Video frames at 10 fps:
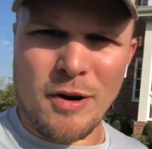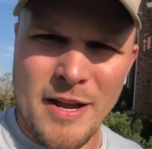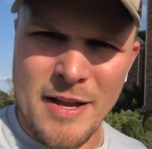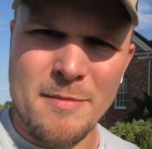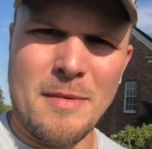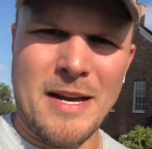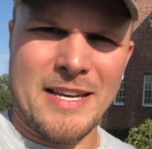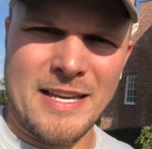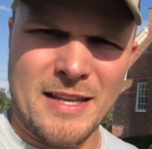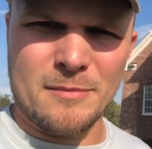it and forget
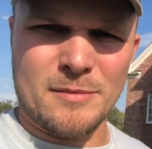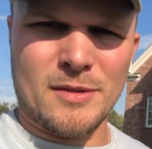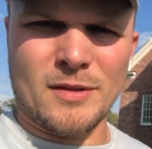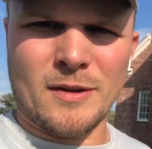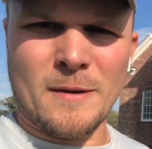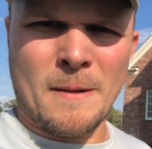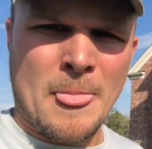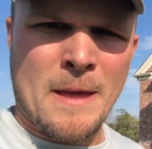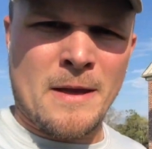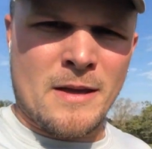it type of deal. It's not like
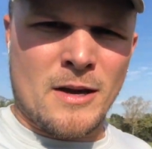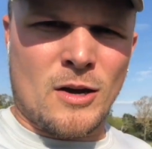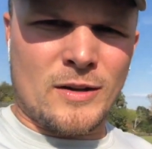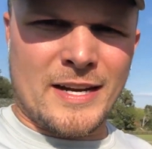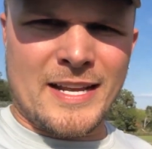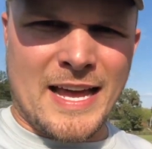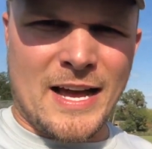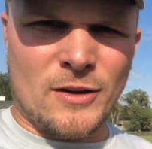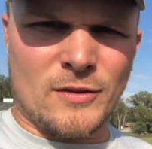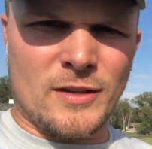once you set it up, you can just
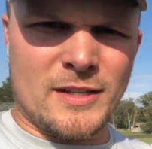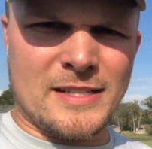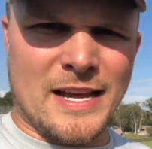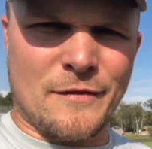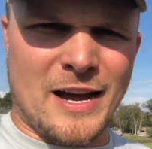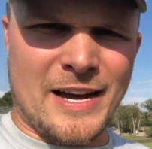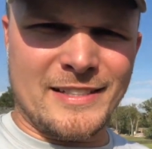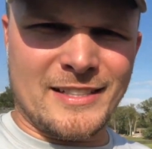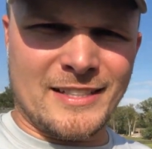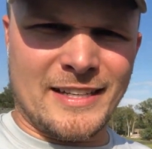leave it. You really need to
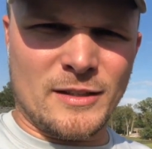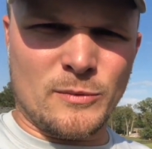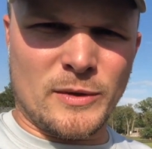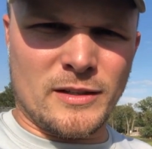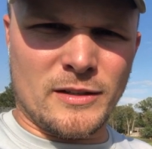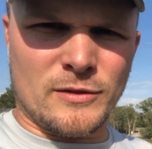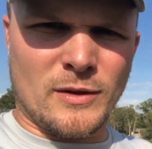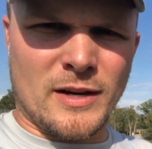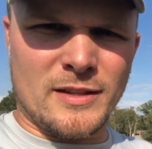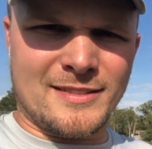be adamant
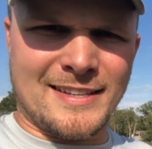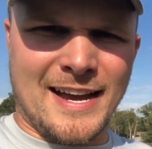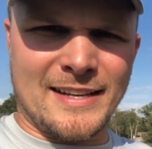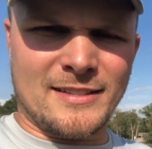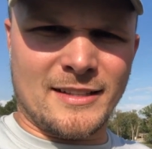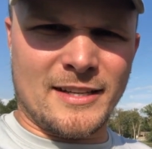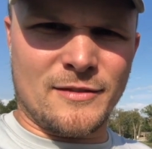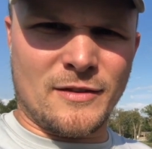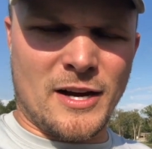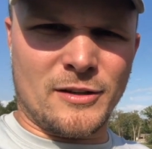with updating it
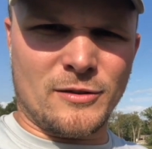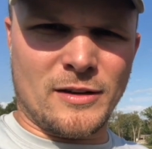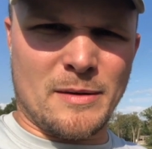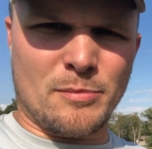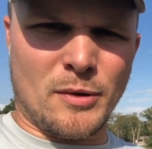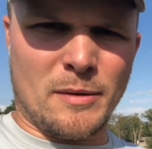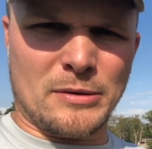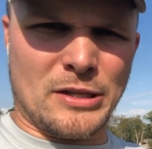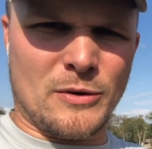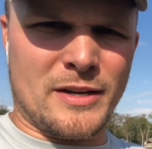and giving those
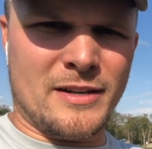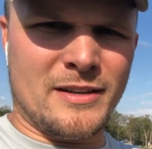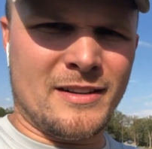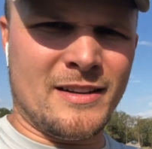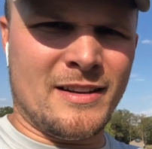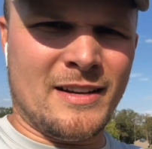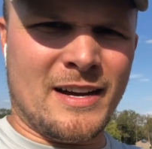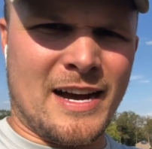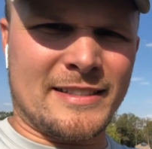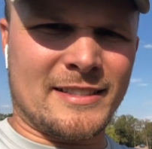signals to Google that this is
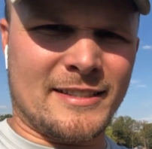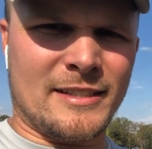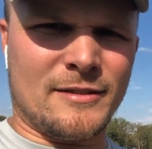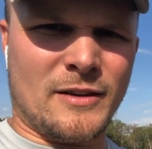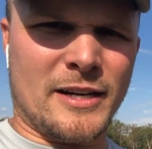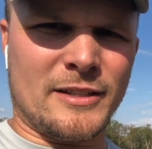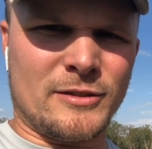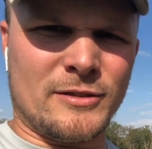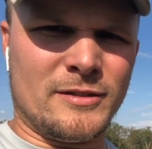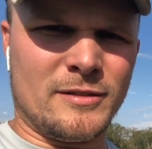an active business
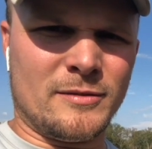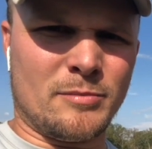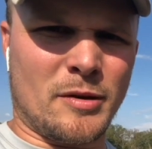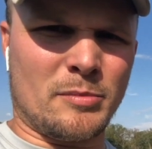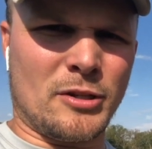and, you know,